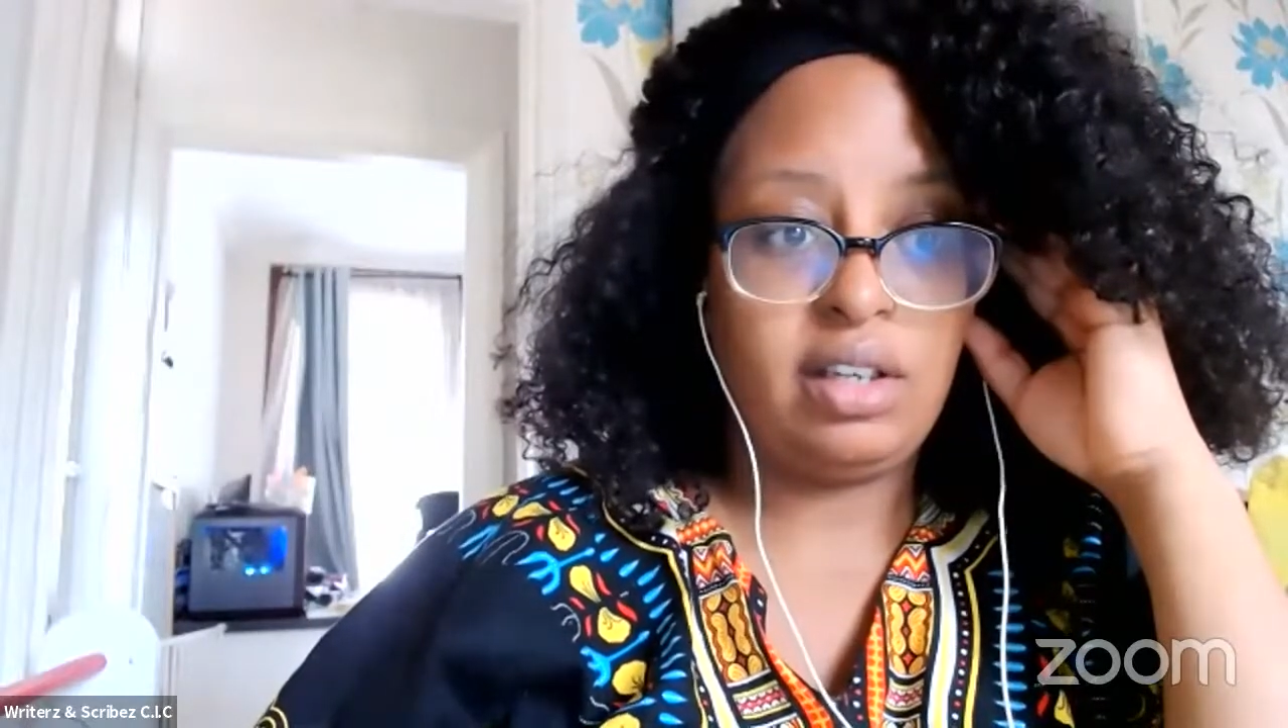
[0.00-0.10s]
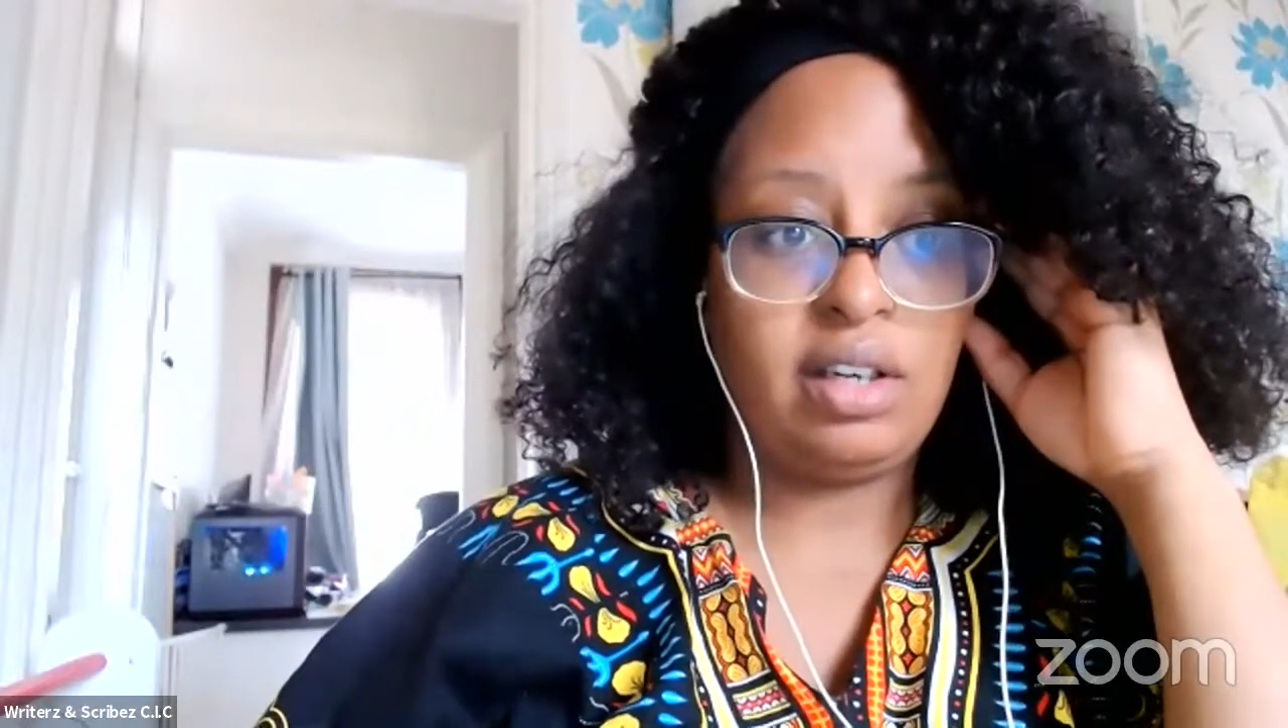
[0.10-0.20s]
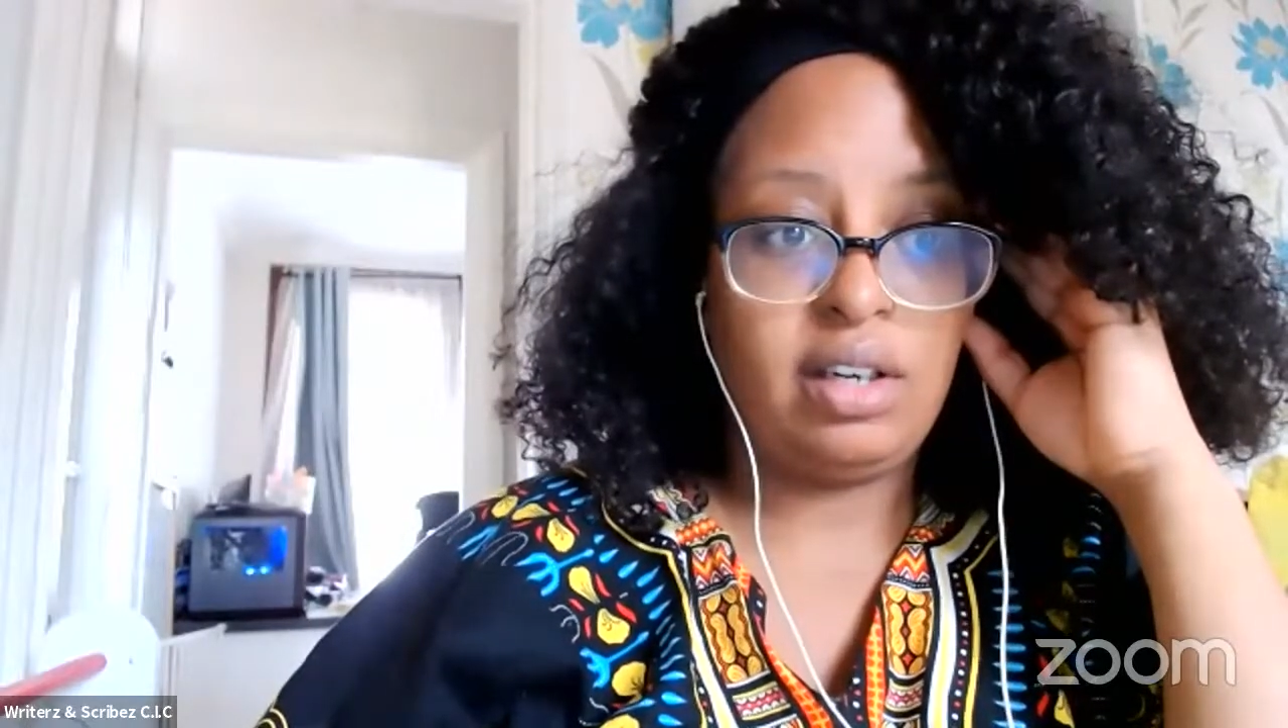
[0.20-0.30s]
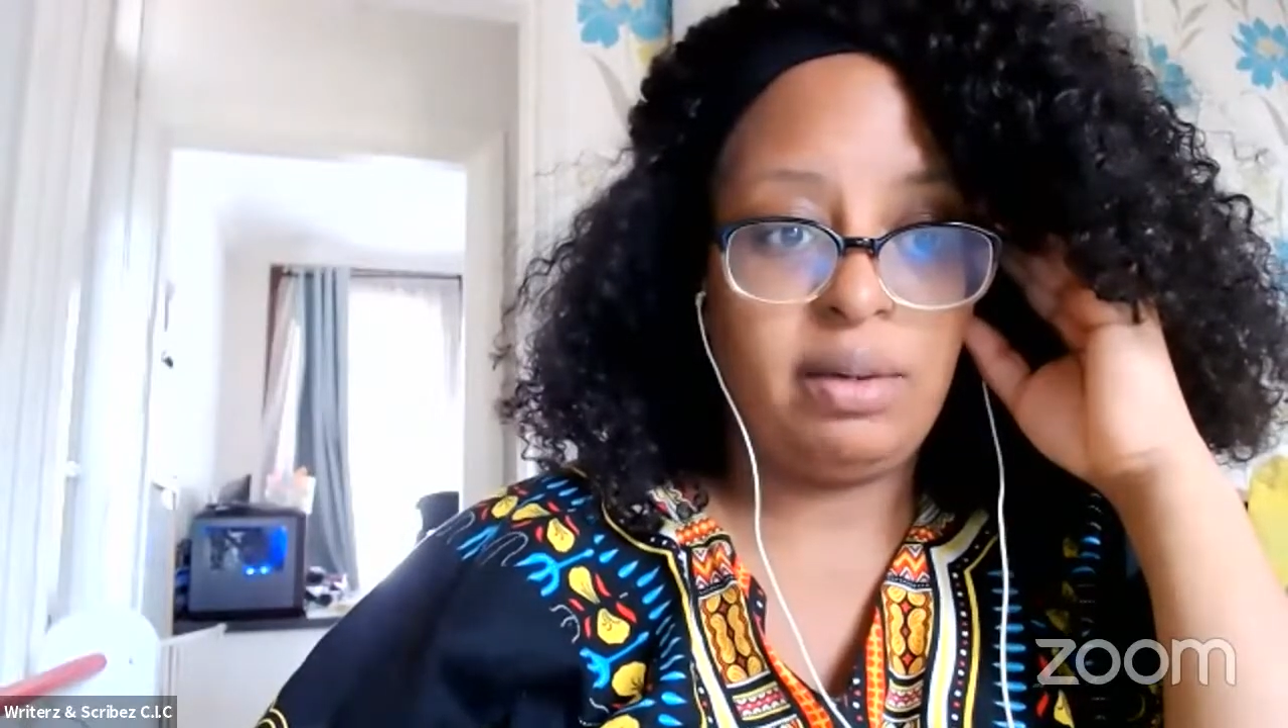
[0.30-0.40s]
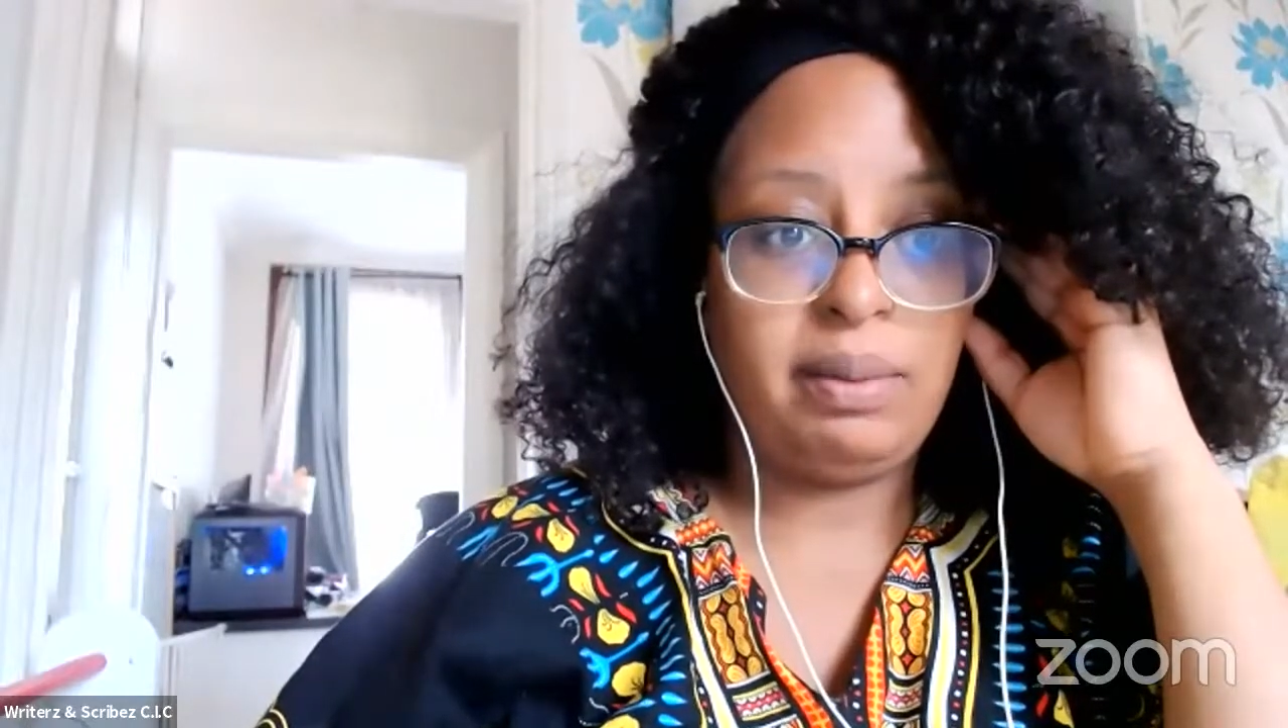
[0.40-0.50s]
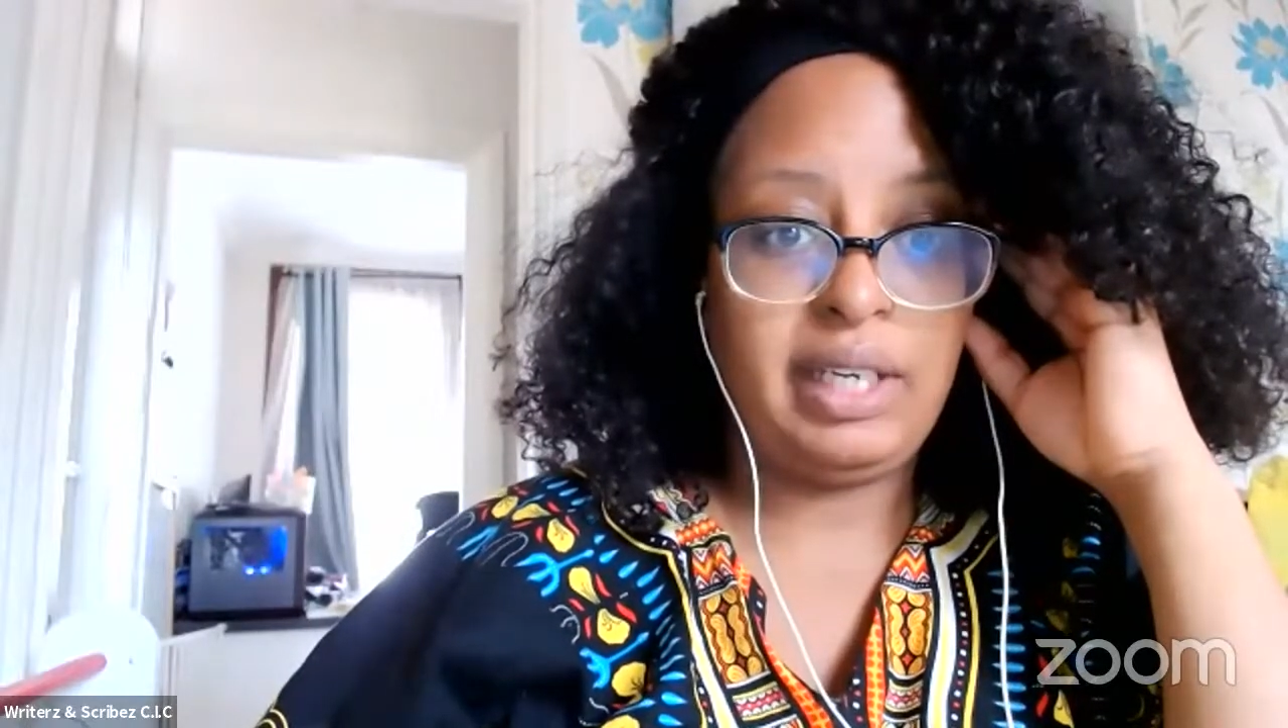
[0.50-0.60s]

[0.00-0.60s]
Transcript: are we